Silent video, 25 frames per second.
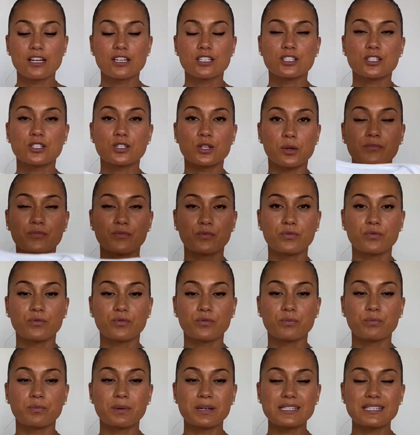So
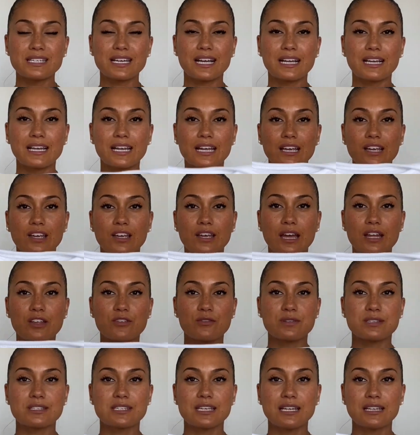basically, can
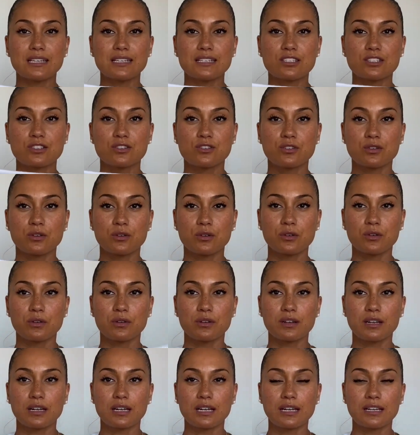you see these 2
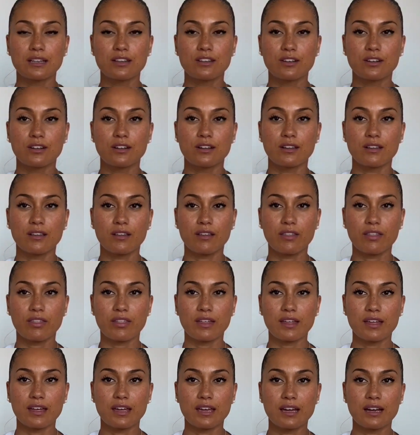little
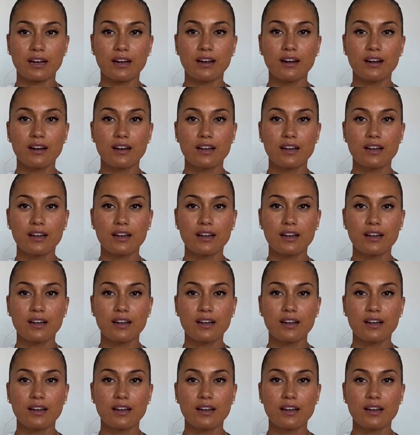thing here?